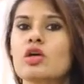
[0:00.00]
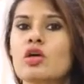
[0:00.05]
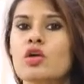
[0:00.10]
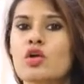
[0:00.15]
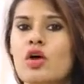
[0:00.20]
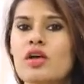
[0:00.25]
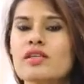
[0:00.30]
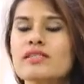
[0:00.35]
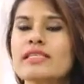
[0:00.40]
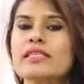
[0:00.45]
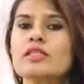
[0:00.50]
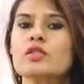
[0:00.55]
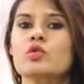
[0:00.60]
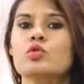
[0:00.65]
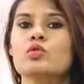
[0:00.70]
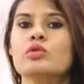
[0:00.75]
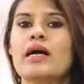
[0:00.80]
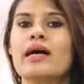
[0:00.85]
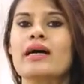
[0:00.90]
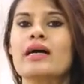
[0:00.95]
crossing
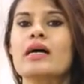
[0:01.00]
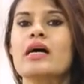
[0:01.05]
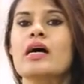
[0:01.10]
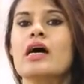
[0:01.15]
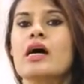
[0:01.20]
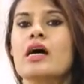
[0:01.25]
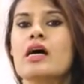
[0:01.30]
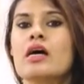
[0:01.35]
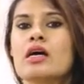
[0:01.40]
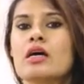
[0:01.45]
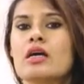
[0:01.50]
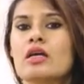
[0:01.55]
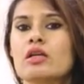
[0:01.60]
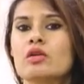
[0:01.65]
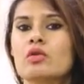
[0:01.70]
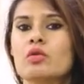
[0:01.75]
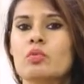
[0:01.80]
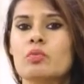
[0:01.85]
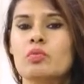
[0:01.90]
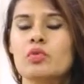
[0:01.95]
through the
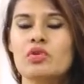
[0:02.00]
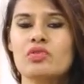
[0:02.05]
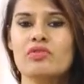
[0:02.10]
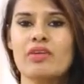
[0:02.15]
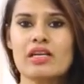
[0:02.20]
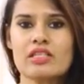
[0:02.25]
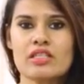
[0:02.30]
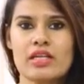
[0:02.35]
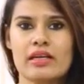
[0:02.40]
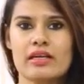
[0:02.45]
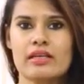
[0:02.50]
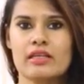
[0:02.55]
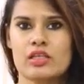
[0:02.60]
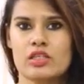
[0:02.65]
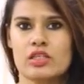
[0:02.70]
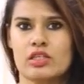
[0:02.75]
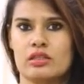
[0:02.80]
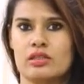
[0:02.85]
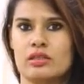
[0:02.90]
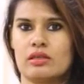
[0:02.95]
Purvashara
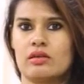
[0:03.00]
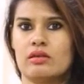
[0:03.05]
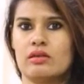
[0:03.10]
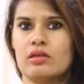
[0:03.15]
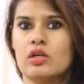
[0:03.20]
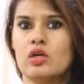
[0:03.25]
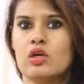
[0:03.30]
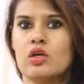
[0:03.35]
Nakshatra.